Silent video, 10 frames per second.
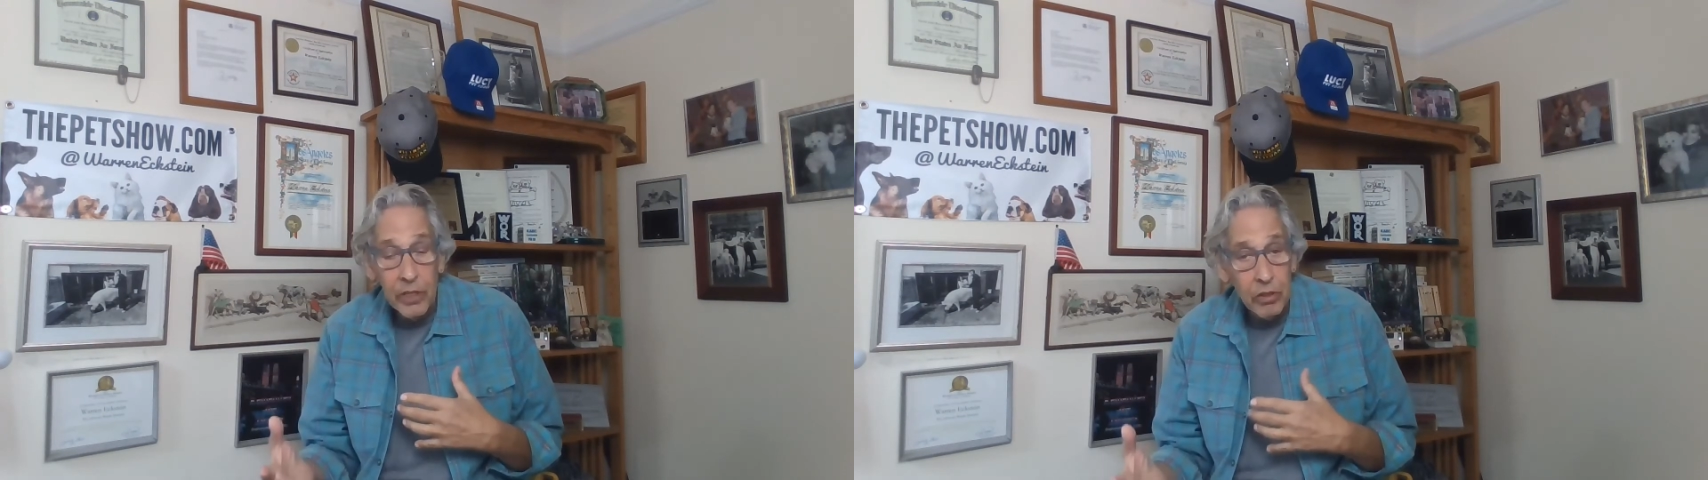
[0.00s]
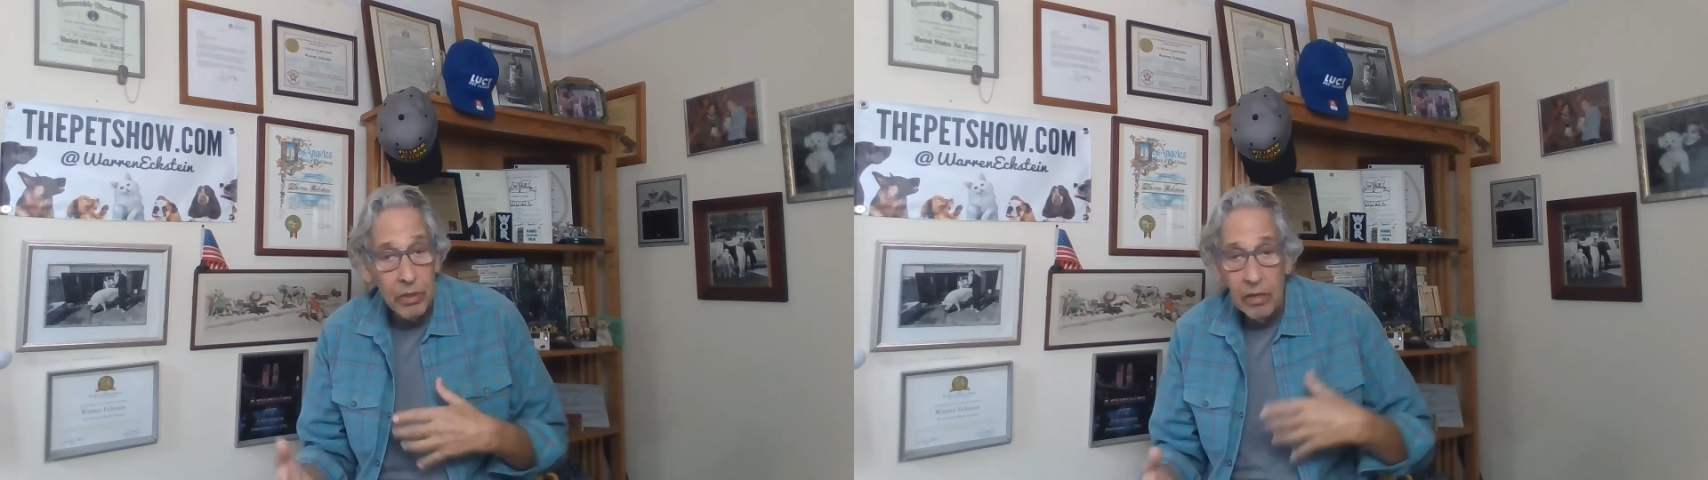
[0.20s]

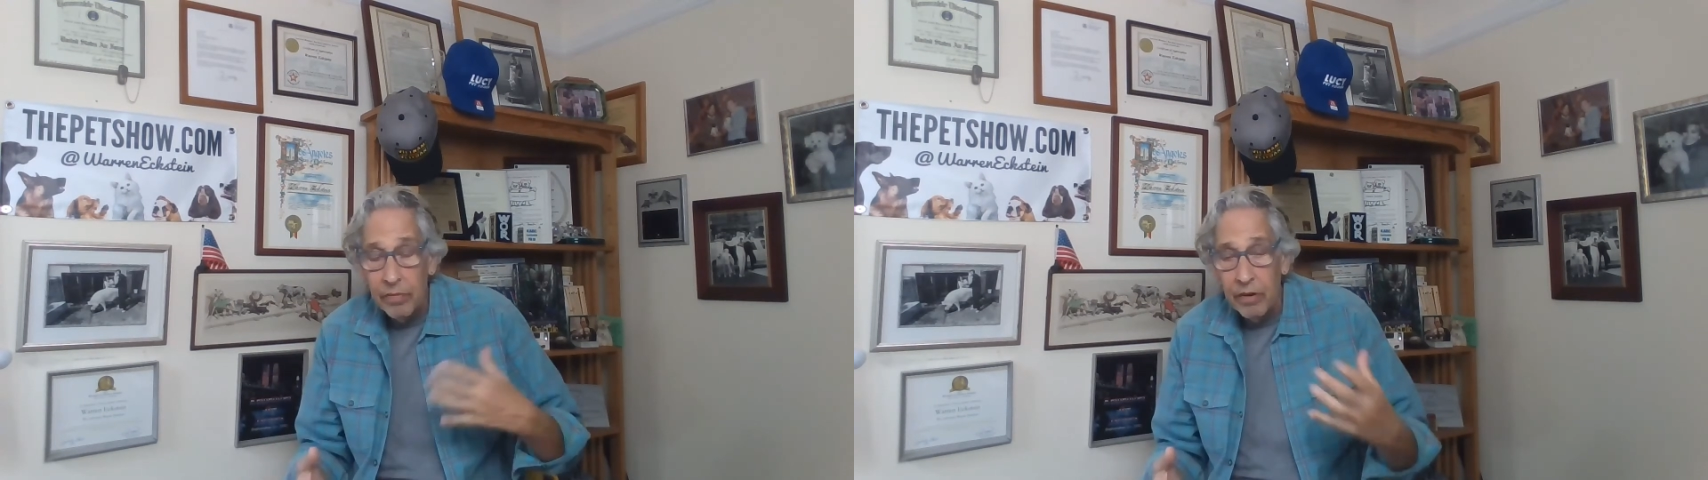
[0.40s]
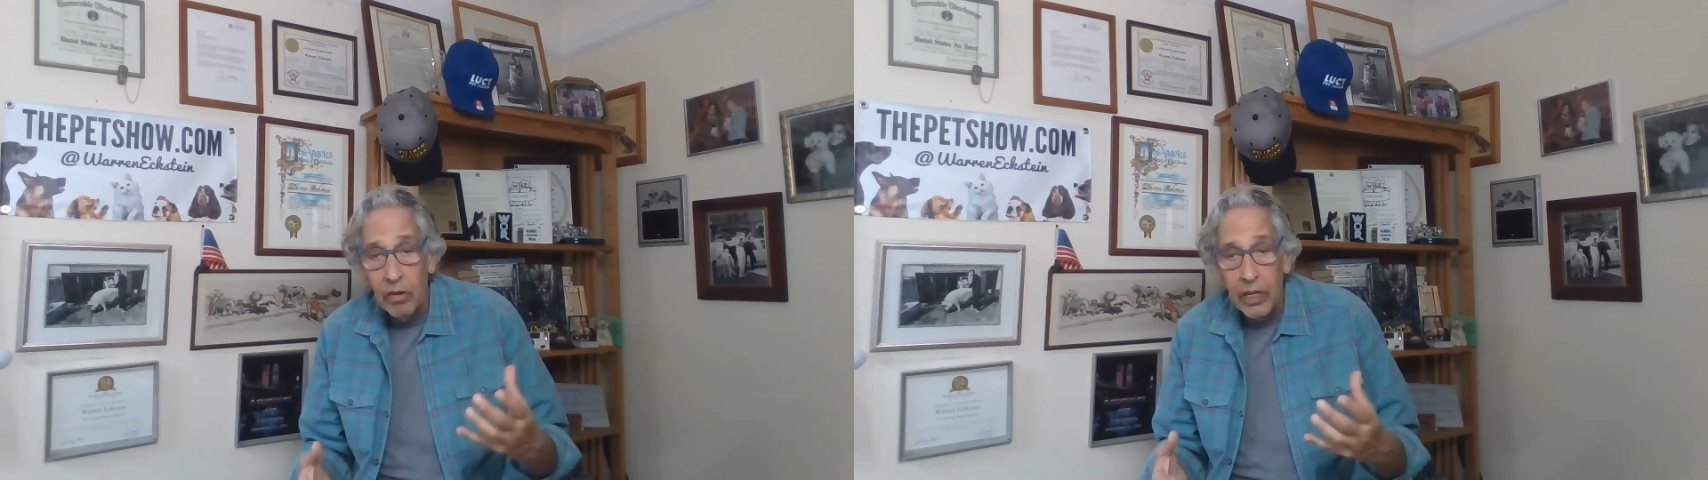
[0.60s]
street and
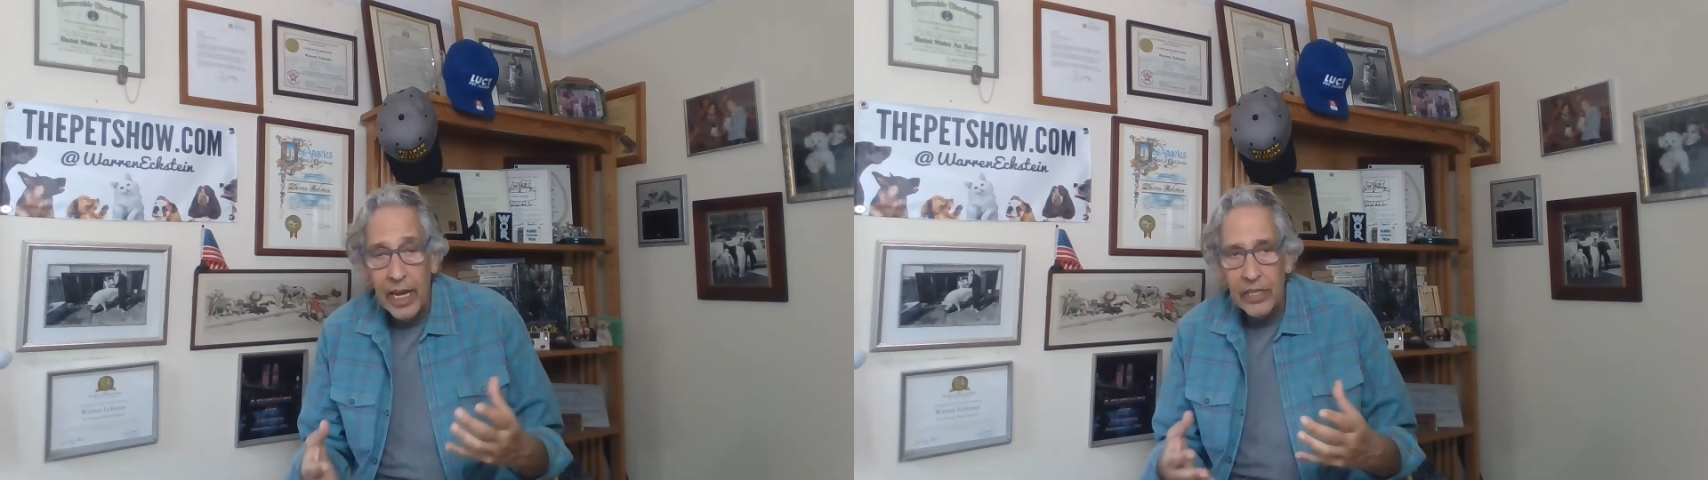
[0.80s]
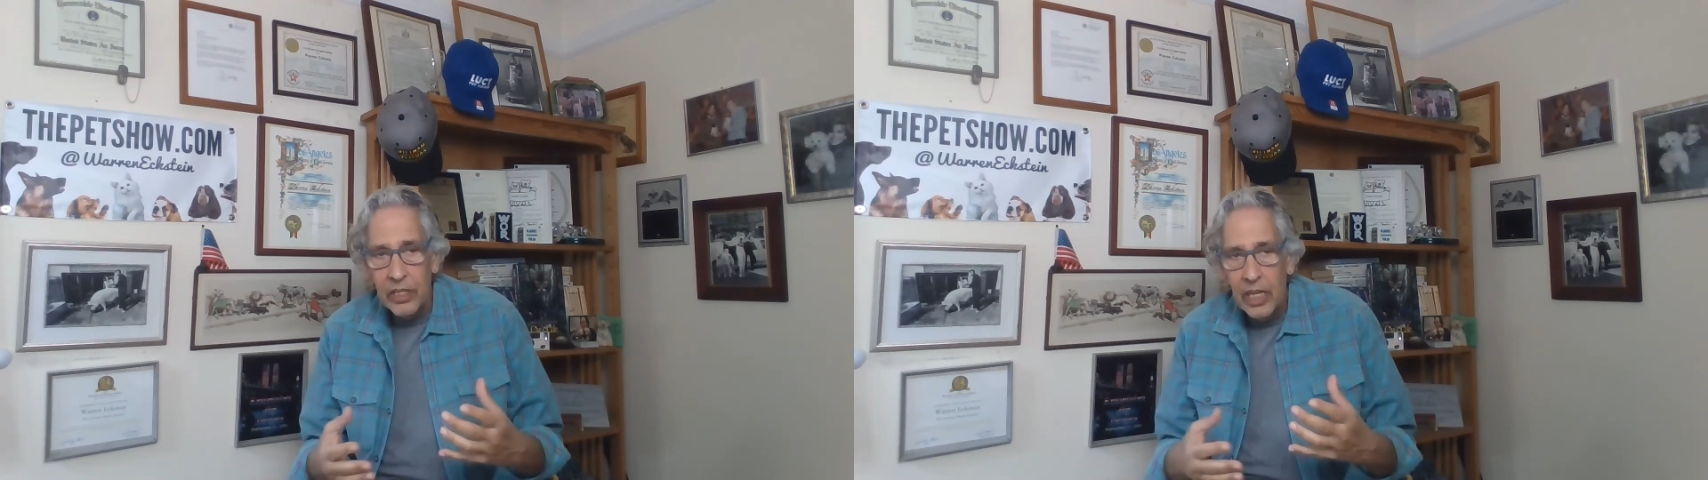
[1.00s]
feral
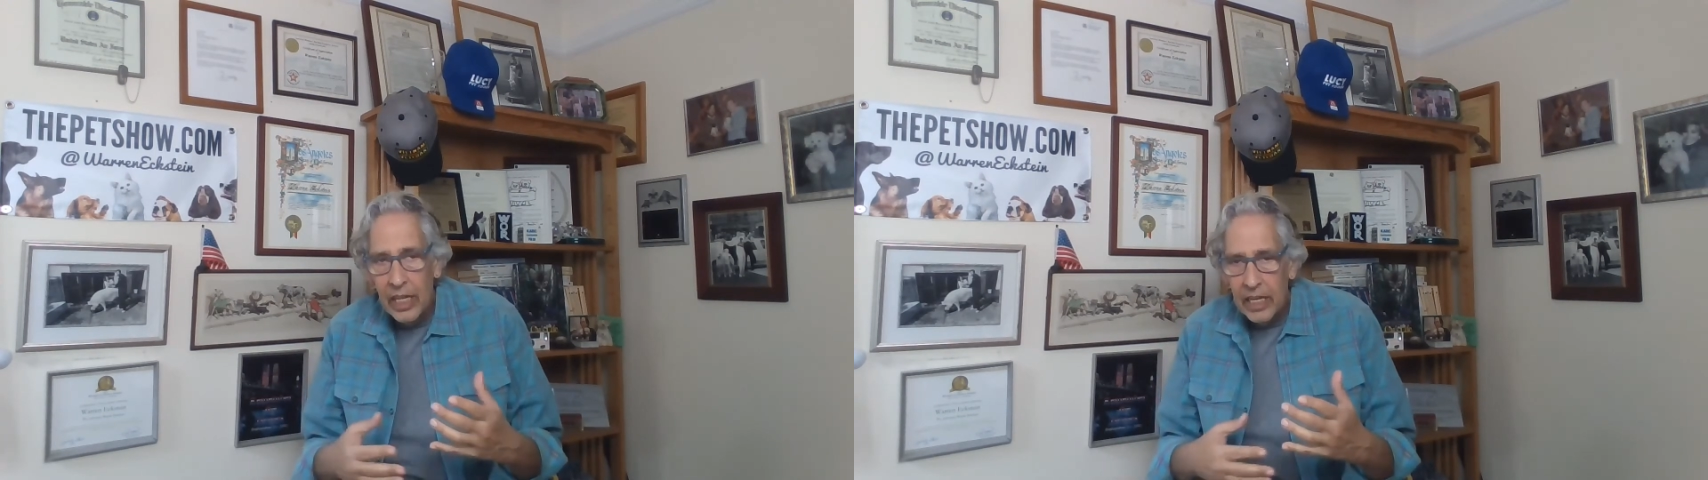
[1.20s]
cats, and